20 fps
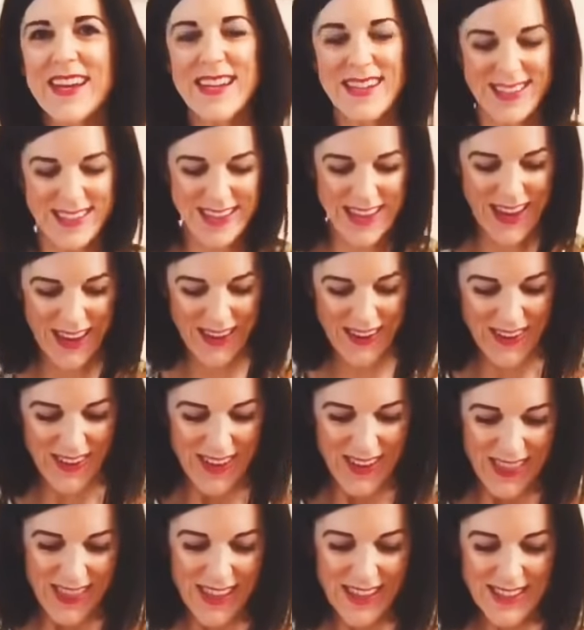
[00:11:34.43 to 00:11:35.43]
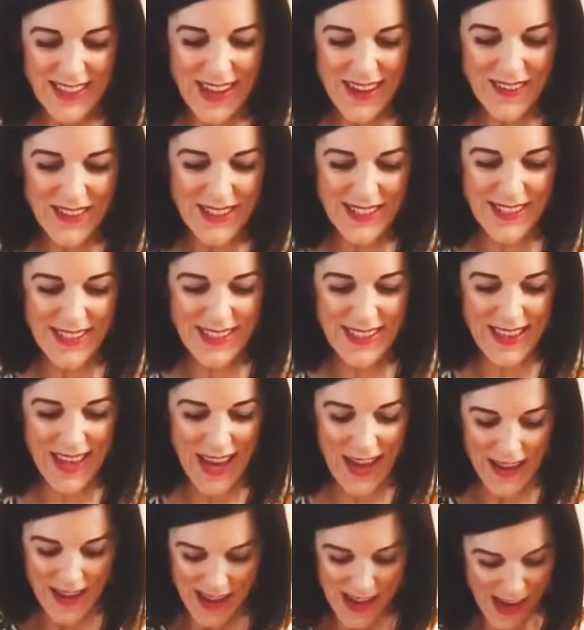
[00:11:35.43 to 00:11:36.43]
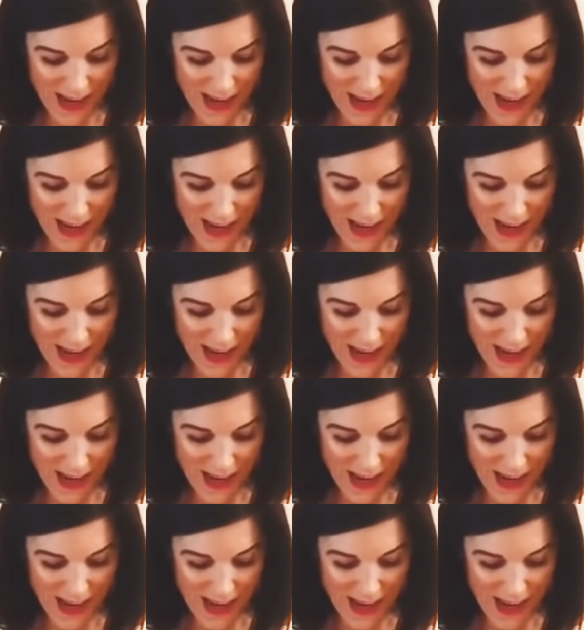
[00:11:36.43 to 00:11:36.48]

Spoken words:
So that's how I did that.